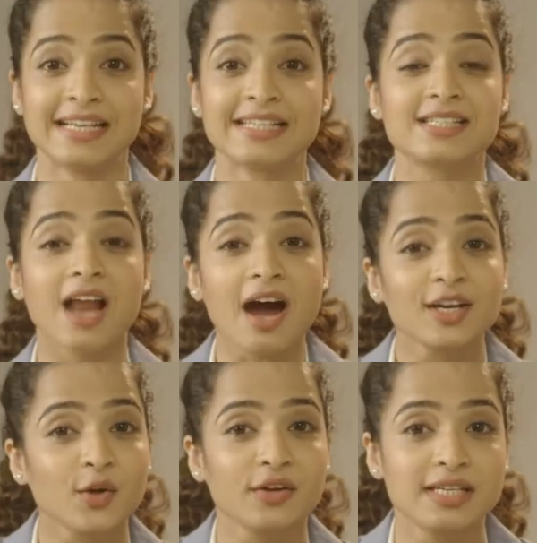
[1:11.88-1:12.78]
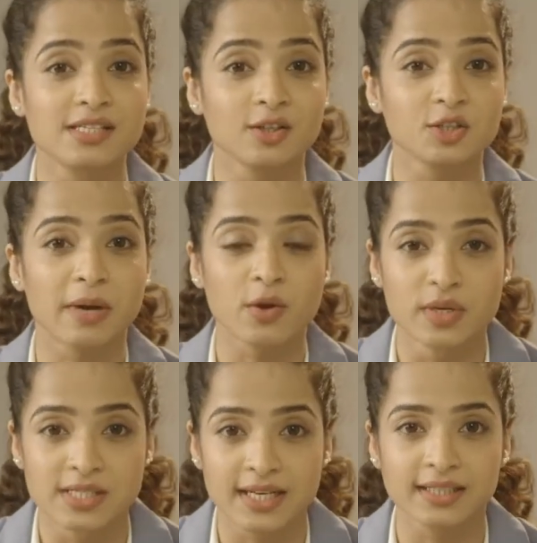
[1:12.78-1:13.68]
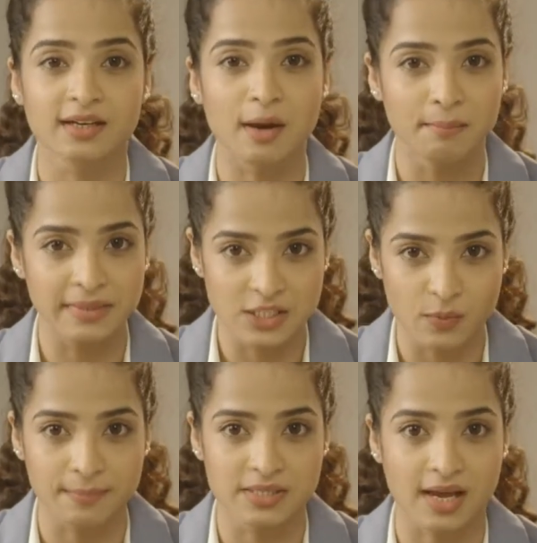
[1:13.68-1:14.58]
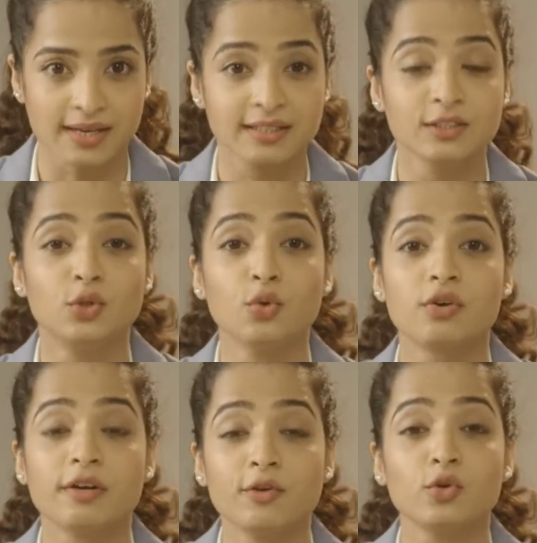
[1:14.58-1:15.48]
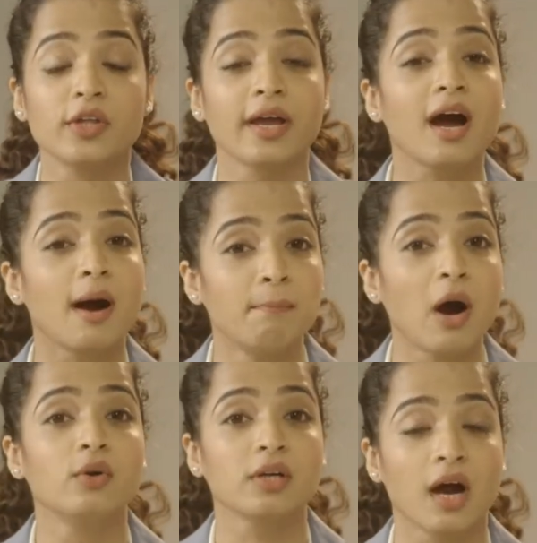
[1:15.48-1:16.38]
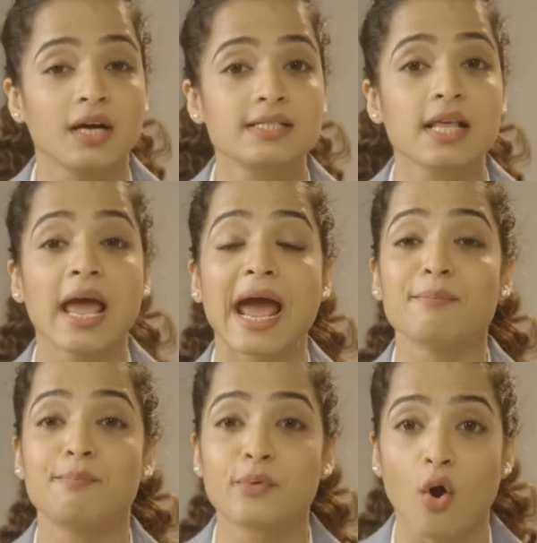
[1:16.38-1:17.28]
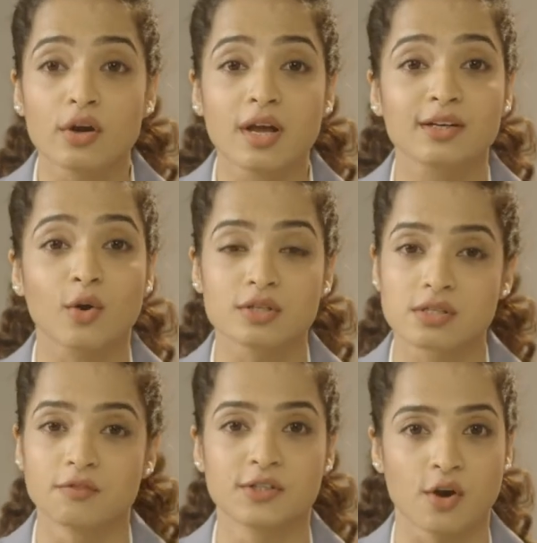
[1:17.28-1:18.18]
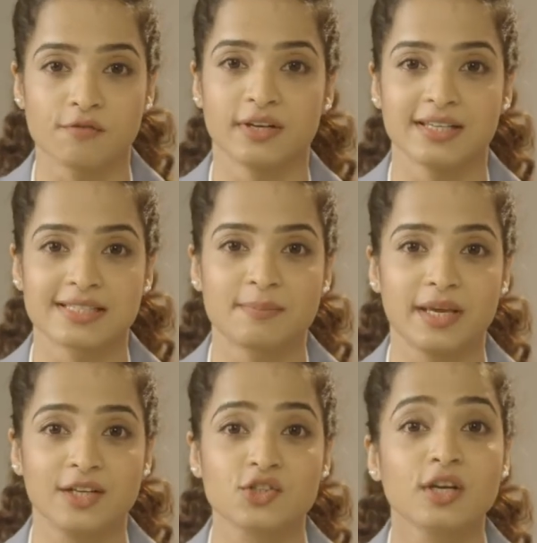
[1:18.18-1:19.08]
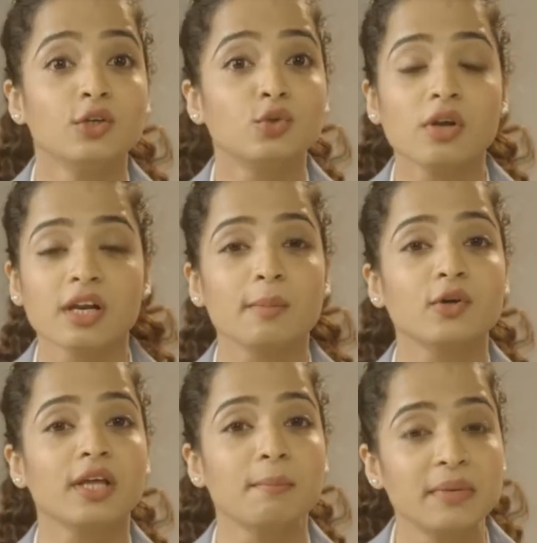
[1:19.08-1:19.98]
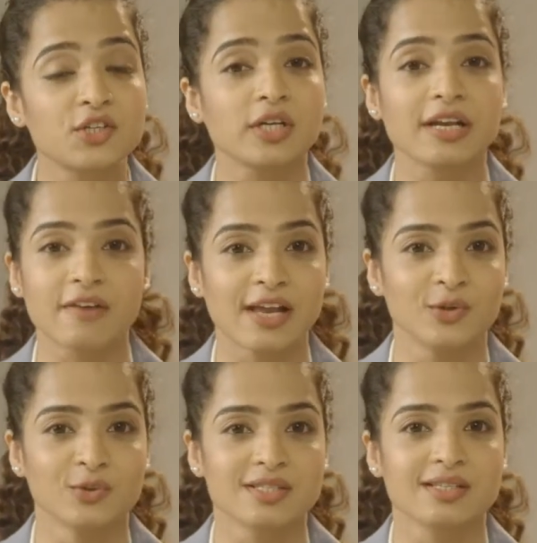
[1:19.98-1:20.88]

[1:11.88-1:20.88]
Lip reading: Start your research by visiting the company's website to review their About Us and product or service offerings page to learn about their mission and values.